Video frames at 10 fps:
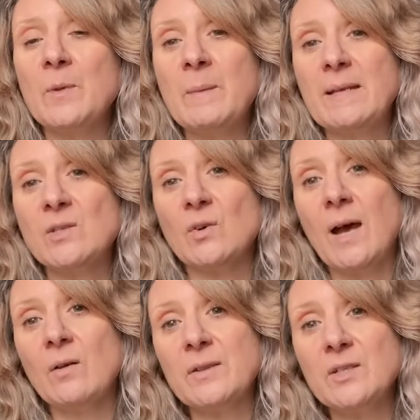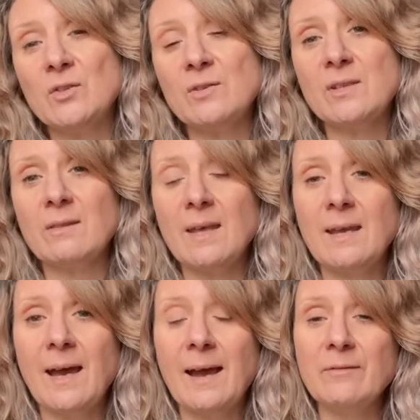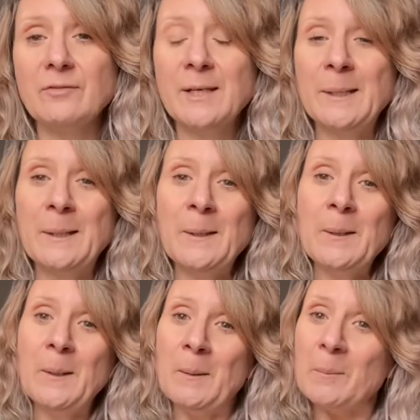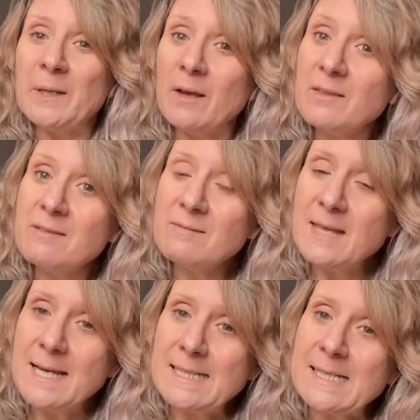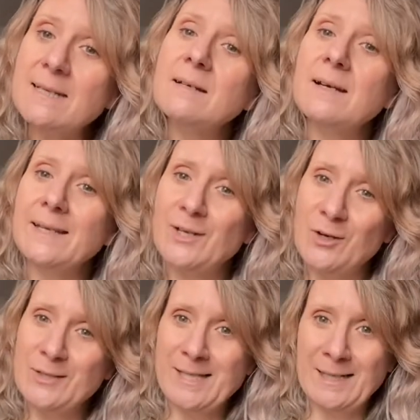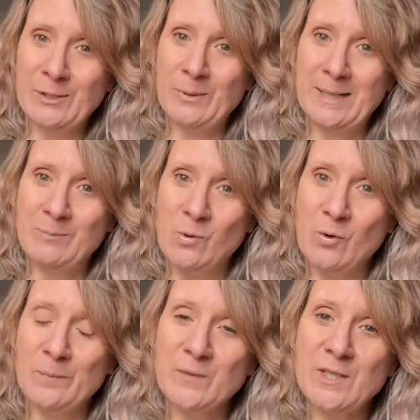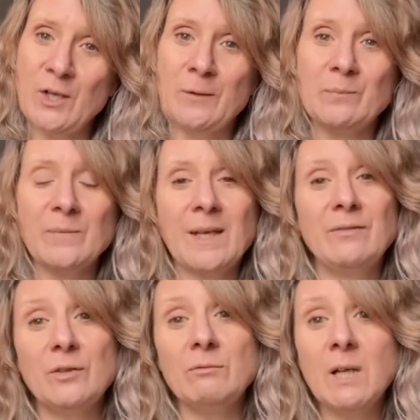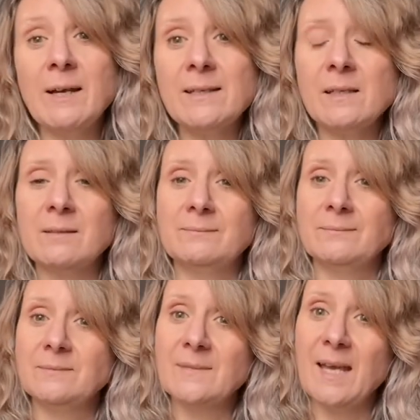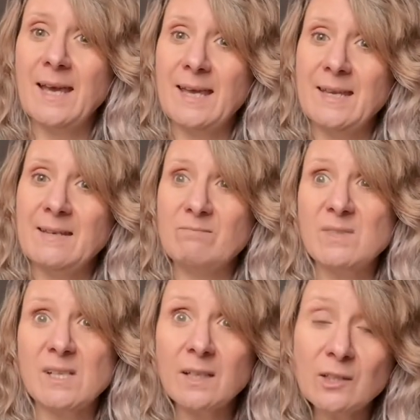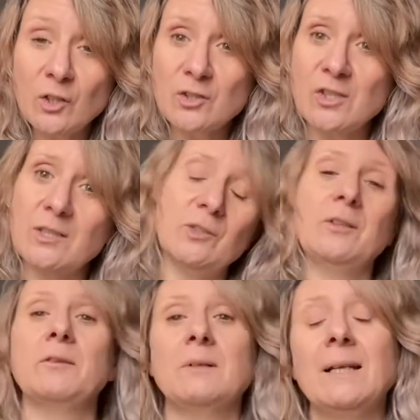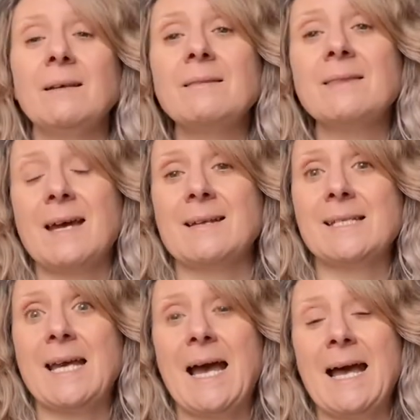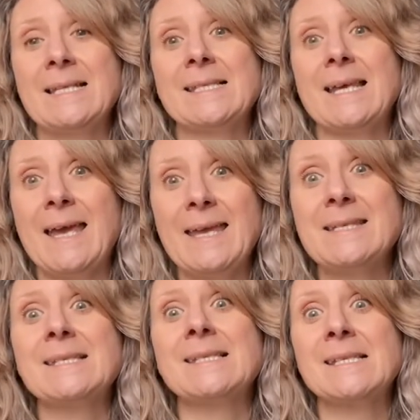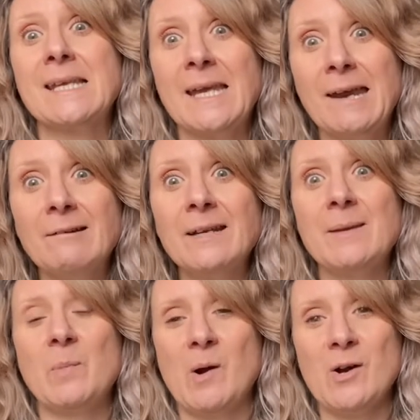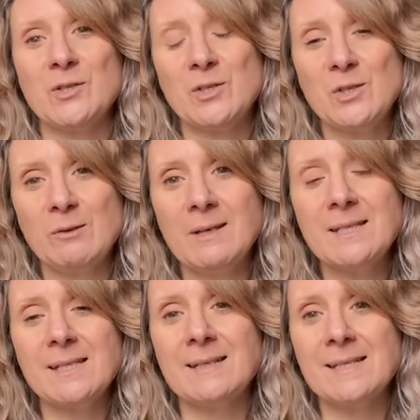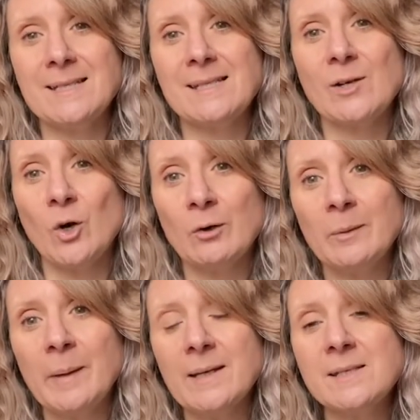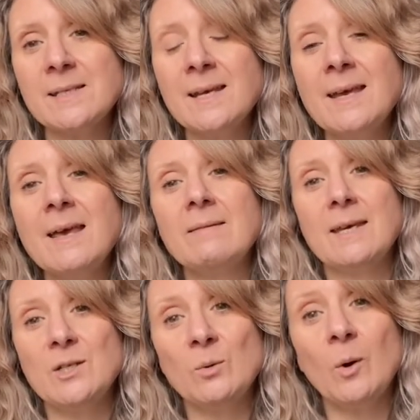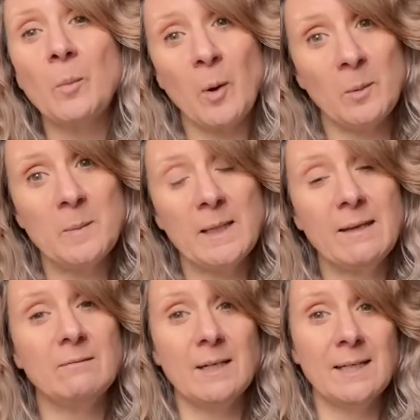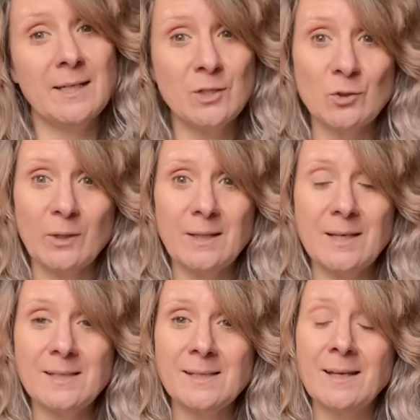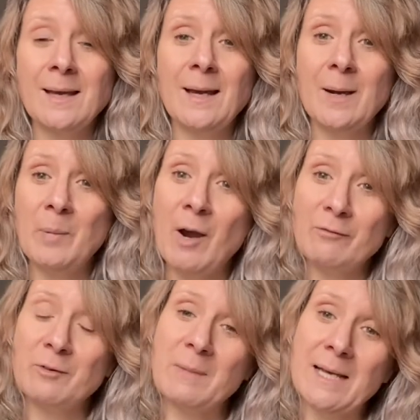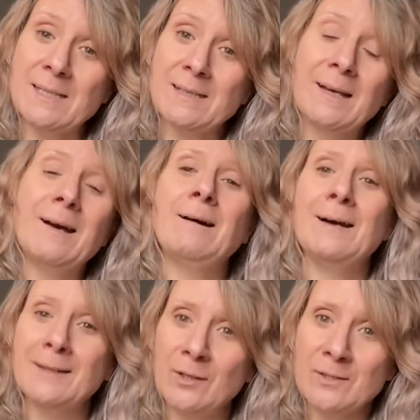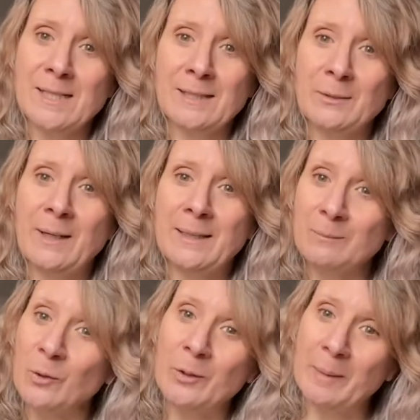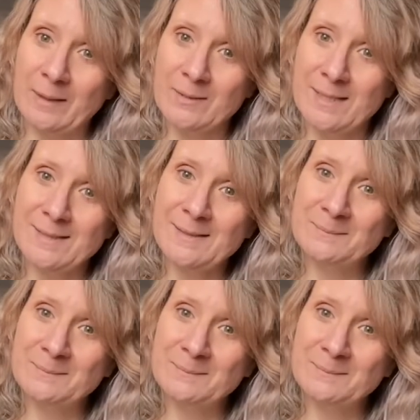mental health issues that they have. But other than that, I can't tell you any more. So if you like a psychological thriller that has a scary part to it and is horror based, then you will probably really enjoy this. Apart from that, I can't tell you any more about it.